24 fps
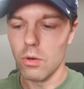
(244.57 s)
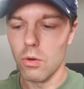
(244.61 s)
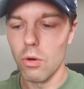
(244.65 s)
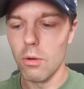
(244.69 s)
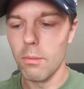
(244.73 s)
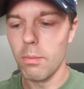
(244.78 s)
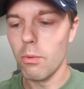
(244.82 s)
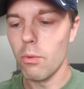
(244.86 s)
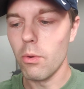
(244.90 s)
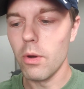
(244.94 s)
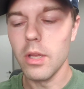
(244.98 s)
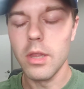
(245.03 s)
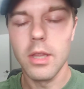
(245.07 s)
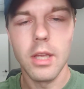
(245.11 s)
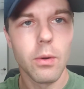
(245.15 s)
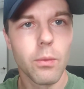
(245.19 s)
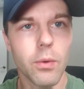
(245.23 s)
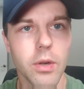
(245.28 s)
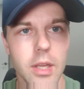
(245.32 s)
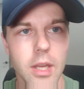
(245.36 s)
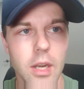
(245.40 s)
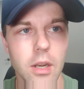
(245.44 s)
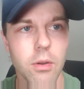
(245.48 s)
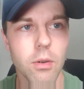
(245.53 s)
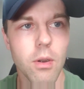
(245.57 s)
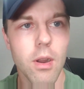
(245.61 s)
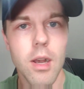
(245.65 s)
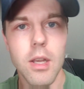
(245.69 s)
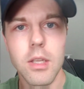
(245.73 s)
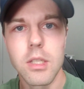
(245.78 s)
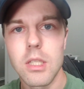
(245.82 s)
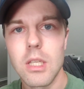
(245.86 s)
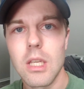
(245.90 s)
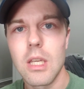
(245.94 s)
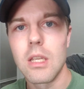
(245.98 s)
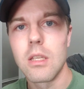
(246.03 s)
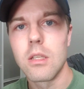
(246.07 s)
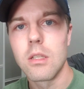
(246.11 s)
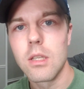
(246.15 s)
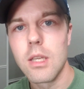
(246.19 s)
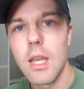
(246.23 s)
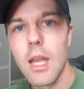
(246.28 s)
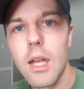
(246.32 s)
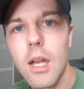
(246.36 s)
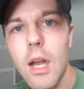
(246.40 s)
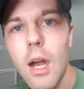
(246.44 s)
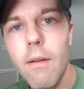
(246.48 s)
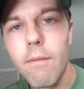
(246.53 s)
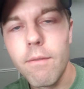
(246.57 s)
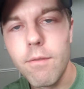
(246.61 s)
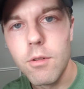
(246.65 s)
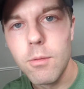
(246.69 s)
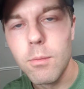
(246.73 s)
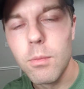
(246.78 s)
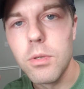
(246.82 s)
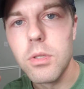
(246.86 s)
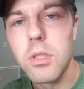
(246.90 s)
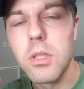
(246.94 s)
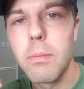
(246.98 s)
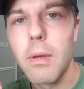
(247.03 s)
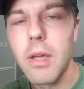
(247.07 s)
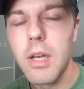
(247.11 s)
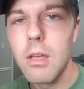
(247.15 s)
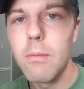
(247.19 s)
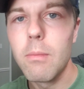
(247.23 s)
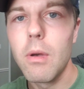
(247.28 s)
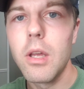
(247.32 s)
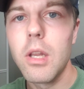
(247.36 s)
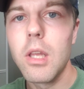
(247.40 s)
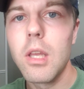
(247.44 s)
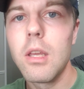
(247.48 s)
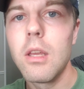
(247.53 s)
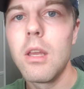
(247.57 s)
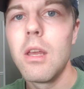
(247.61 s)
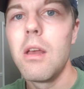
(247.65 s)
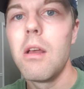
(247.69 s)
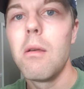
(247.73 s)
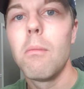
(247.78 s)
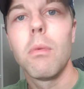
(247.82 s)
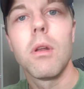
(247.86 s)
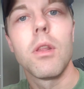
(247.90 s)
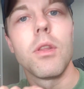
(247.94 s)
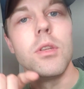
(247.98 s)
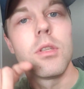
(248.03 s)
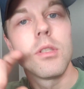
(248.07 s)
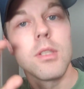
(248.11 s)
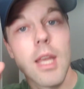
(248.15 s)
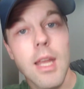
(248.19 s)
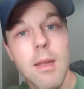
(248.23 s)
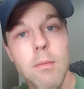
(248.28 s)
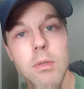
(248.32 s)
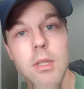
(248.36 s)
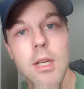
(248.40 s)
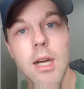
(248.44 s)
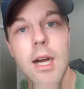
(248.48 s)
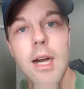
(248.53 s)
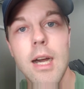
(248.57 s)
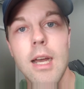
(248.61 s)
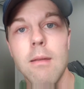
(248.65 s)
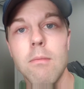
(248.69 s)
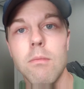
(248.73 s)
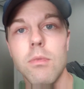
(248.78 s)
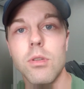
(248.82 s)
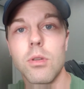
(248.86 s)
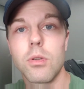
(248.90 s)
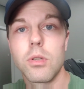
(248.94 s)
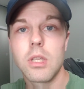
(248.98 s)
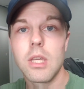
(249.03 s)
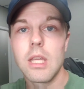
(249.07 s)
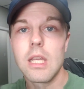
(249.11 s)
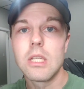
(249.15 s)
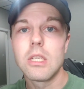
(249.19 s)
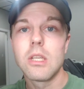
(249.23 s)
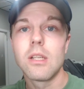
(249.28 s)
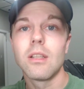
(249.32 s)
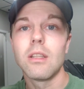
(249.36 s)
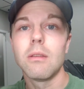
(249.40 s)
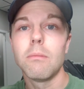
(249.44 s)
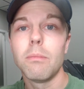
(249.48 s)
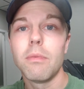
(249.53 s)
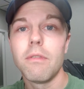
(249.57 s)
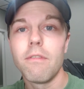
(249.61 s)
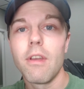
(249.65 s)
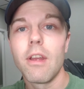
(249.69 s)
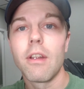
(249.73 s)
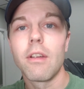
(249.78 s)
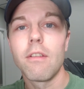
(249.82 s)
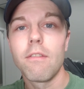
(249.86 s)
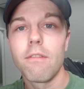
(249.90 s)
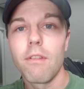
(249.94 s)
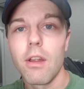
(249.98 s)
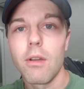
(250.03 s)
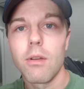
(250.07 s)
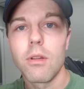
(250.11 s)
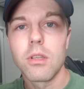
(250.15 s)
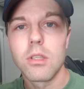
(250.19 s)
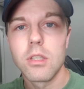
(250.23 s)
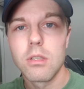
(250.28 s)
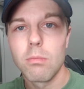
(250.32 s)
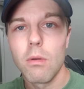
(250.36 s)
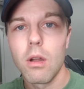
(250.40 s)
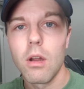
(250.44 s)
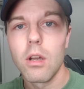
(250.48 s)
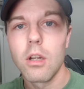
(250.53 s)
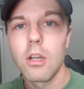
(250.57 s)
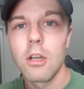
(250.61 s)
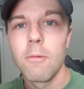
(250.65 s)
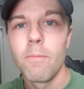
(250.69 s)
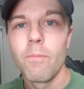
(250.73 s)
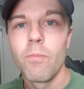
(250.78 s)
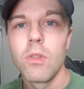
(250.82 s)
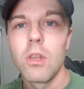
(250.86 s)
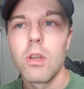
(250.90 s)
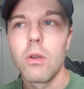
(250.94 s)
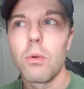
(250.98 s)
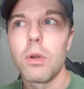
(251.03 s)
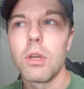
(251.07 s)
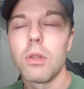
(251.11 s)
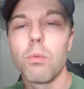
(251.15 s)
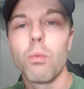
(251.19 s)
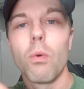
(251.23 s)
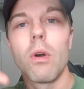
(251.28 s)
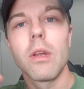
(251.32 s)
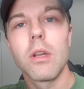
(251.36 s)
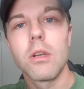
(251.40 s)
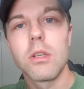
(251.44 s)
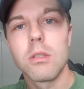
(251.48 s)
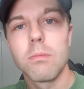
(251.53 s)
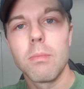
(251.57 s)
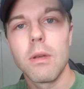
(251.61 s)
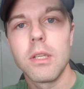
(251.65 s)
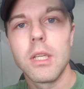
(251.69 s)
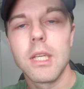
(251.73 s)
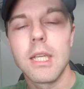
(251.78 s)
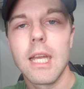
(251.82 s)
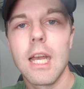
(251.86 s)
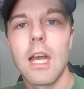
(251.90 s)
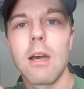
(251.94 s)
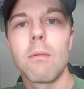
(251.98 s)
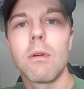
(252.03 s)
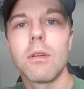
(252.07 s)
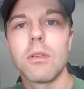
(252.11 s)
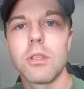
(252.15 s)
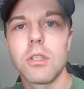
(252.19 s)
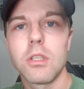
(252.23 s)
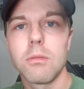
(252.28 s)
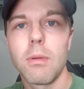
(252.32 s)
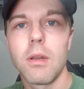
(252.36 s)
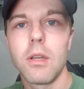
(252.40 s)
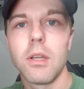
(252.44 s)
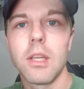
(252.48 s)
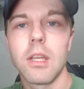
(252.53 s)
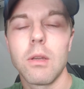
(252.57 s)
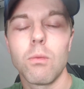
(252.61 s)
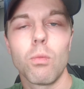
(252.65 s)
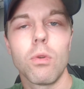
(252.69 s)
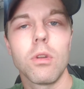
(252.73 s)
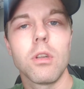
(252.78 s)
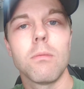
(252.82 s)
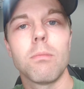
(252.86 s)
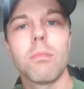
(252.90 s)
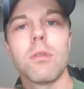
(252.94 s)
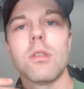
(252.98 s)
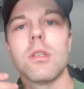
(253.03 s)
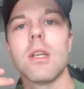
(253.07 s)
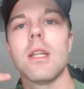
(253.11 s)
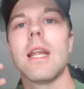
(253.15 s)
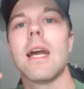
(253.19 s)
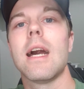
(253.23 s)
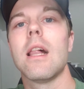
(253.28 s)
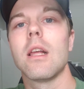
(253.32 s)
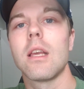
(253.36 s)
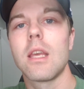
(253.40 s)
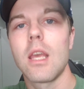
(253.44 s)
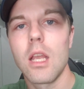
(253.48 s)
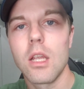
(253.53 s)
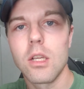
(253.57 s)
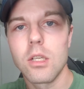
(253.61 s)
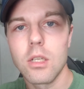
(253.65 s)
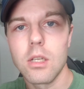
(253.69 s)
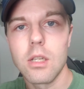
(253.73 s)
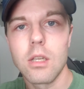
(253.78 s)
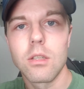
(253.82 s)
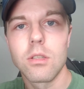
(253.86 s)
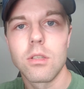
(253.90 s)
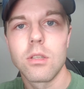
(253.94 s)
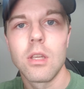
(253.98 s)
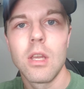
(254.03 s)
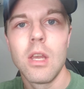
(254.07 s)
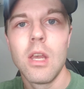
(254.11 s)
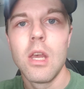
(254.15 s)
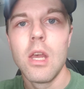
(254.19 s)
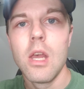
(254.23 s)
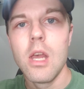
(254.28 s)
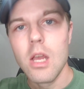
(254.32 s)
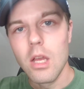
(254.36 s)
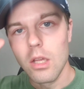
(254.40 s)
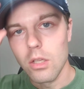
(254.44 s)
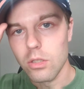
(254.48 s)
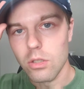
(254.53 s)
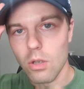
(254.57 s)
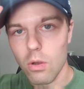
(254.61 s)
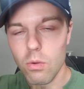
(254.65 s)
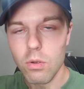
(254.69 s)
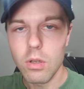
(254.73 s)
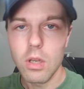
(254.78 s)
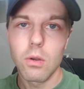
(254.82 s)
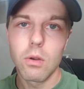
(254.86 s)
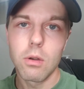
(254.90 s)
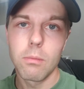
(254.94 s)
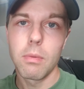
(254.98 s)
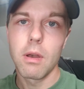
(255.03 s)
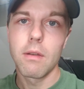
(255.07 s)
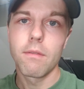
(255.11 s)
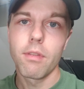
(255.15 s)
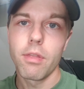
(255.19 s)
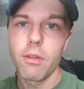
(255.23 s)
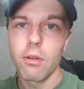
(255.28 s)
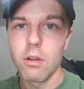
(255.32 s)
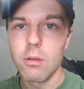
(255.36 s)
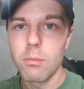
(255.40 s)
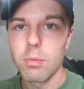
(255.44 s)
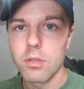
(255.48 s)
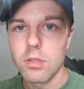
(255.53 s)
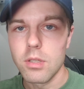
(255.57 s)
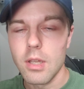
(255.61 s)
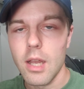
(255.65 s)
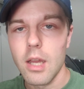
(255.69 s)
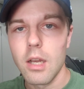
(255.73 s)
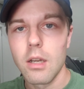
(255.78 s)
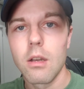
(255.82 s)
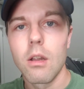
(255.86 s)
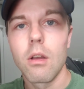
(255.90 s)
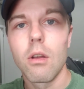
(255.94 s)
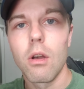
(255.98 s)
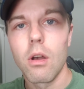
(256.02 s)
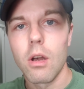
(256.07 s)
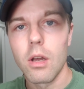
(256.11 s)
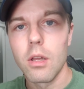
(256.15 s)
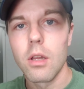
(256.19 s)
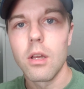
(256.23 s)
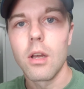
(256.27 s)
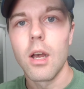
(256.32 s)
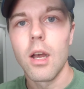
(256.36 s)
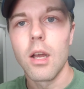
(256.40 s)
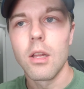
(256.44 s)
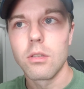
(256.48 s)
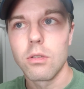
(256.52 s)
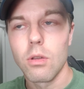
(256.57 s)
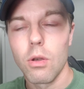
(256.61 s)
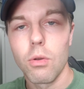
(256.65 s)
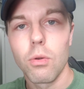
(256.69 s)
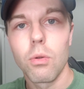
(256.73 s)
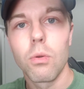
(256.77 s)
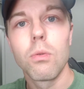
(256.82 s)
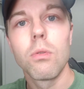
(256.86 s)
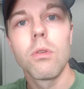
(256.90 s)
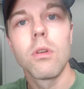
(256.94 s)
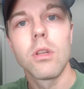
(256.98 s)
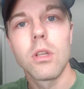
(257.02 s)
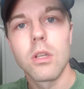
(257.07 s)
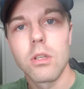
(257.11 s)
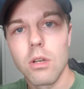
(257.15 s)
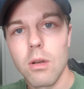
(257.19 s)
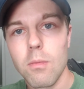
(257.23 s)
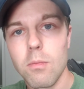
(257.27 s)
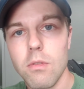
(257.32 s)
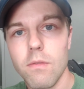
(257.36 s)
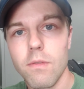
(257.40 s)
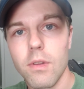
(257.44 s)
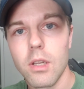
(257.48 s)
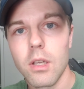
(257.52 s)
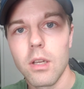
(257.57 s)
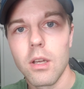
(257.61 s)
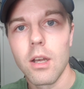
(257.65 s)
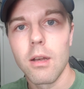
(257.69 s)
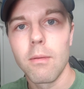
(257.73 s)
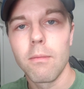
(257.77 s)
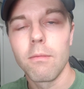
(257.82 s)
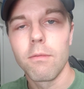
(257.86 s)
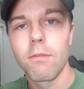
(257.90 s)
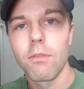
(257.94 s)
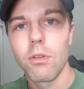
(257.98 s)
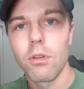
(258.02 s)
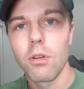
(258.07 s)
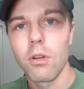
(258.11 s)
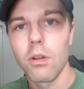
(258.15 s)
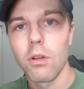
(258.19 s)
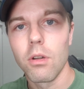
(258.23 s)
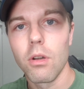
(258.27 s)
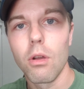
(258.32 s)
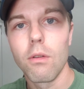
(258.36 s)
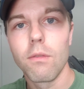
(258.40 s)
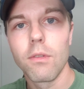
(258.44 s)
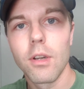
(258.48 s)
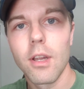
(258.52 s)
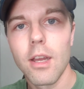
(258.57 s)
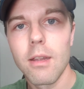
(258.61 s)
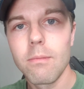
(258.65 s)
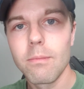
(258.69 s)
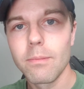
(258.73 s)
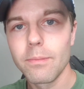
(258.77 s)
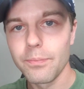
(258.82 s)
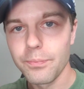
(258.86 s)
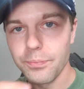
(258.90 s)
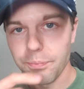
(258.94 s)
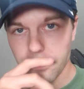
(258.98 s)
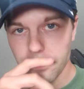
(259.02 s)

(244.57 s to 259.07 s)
whole point that I want to get across is get comfortable spending money, but at the same time, strategically be very, very smart with what you're spending, how much you're spending, and what your percent allocation is. Don't go above 30% total in terms of income for overhead,